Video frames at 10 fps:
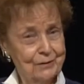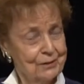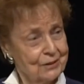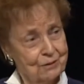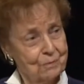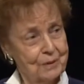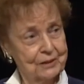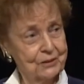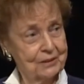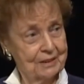There's so
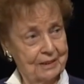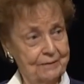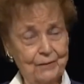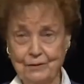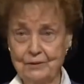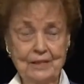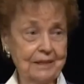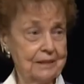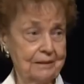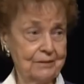much in life. There are
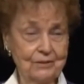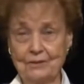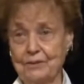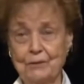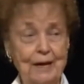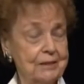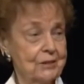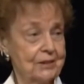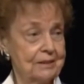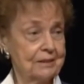negatives, there are
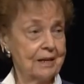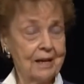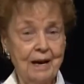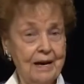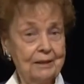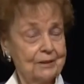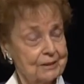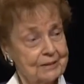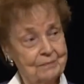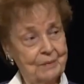tragedies. I
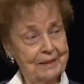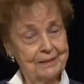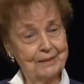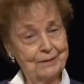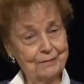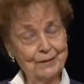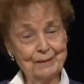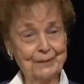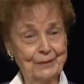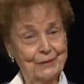lost my entire
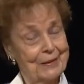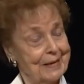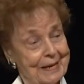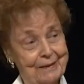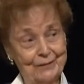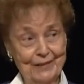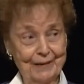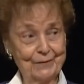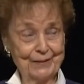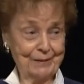family. All I have
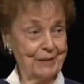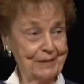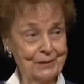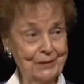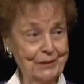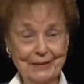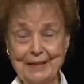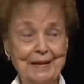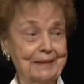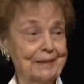left is my daughter,
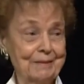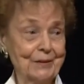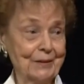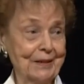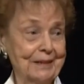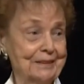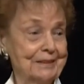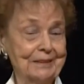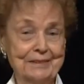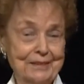and I love her, and
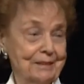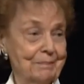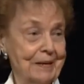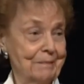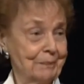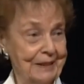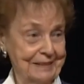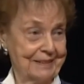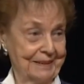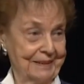she's my
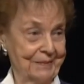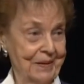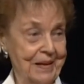blessing.